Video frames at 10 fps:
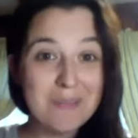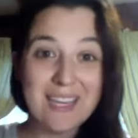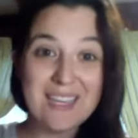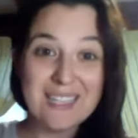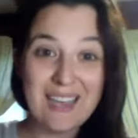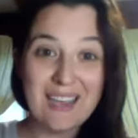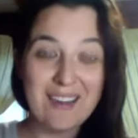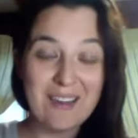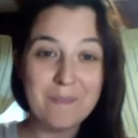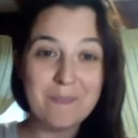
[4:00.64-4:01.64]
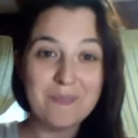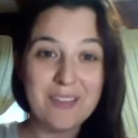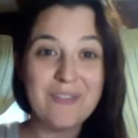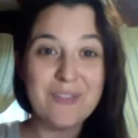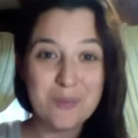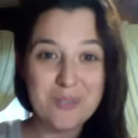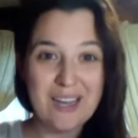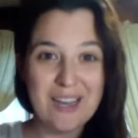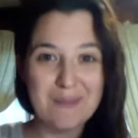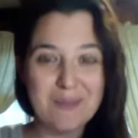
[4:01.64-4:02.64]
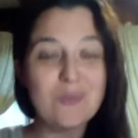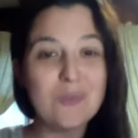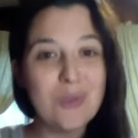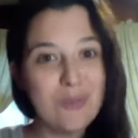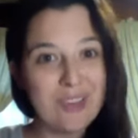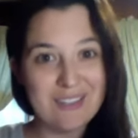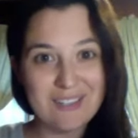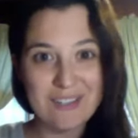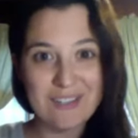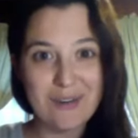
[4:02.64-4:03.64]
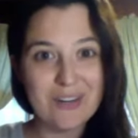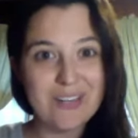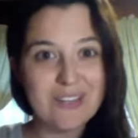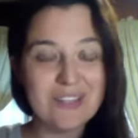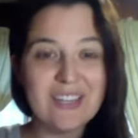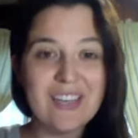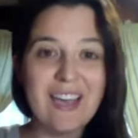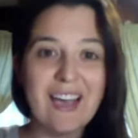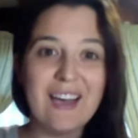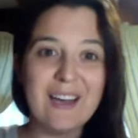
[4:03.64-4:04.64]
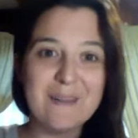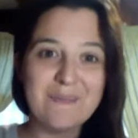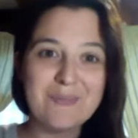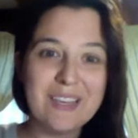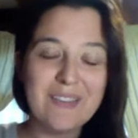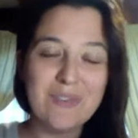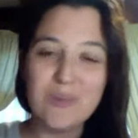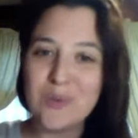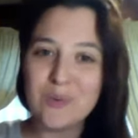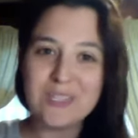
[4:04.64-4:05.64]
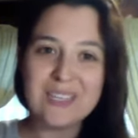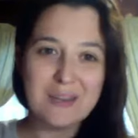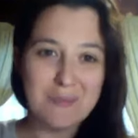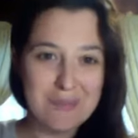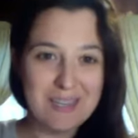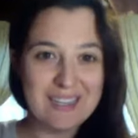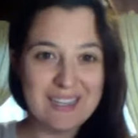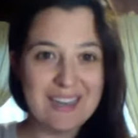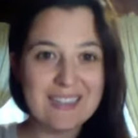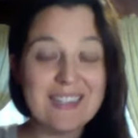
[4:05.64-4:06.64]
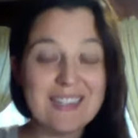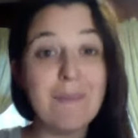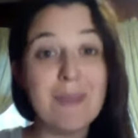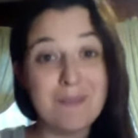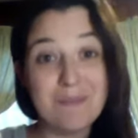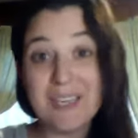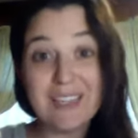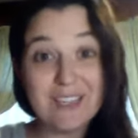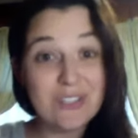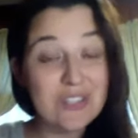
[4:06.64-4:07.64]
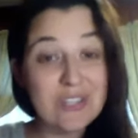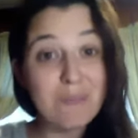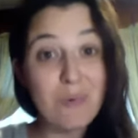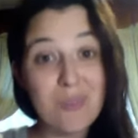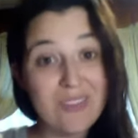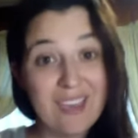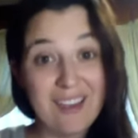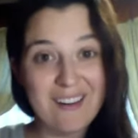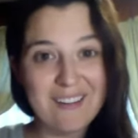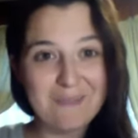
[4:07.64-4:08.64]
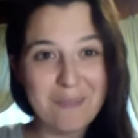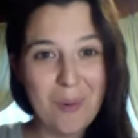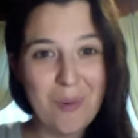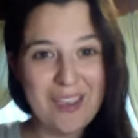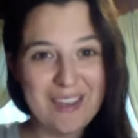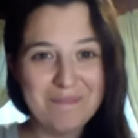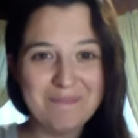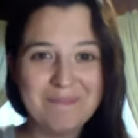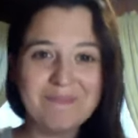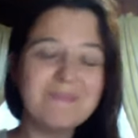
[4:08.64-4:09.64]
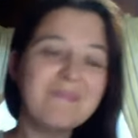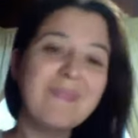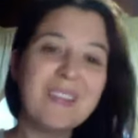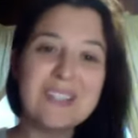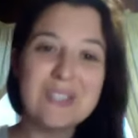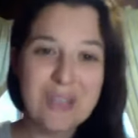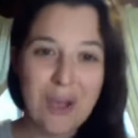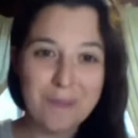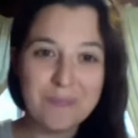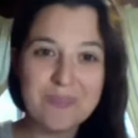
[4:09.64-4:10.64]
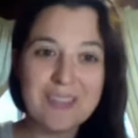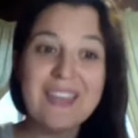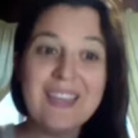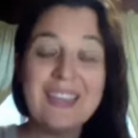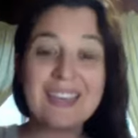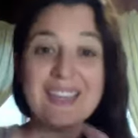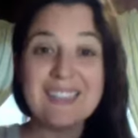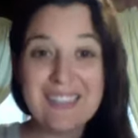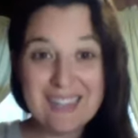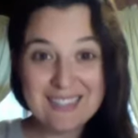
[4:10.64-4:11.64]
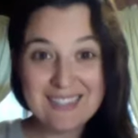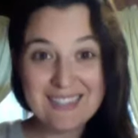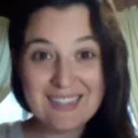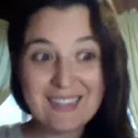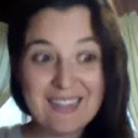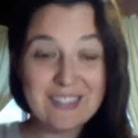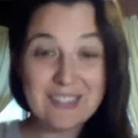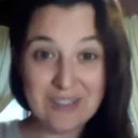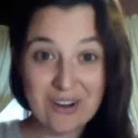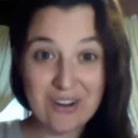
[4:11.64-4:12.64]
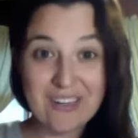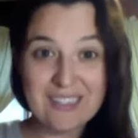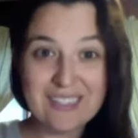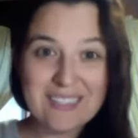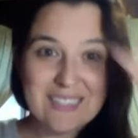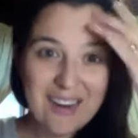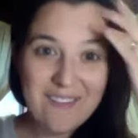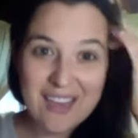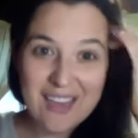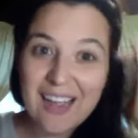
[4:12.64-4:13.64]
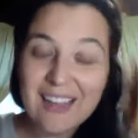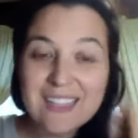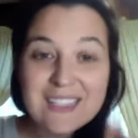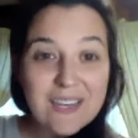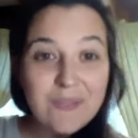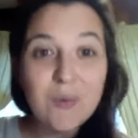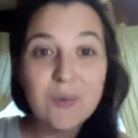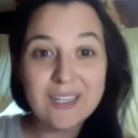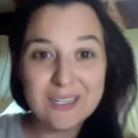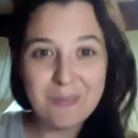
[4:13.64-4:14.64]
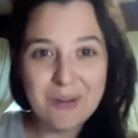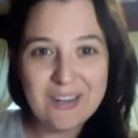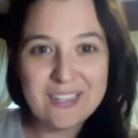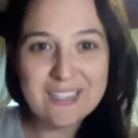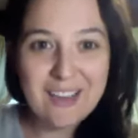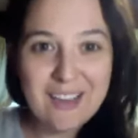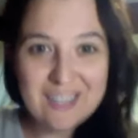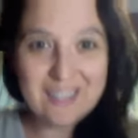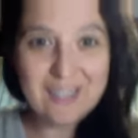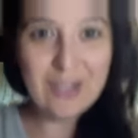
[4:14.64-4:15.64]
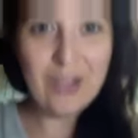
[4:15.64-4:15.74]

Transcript: can take a few times. So don't get discouraged. If you don't see an immediate, that may mean there's just more there. Okay. So let's start and let's dive in and let's give you an experience of healing